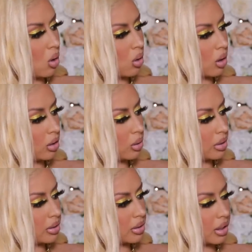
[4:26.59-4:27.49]
or who
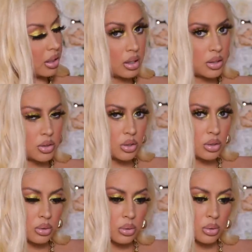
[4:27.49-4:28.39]
is
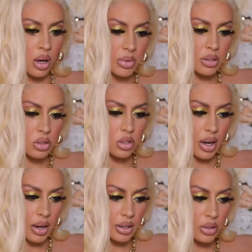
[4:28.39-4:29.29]
into this
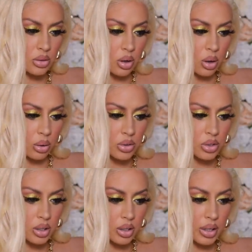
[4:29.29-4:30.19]
Chinese
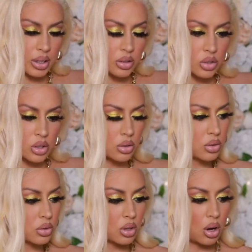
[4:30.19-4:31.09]
culture. It's
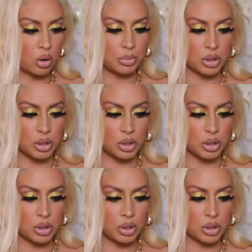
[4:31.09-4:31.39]
just so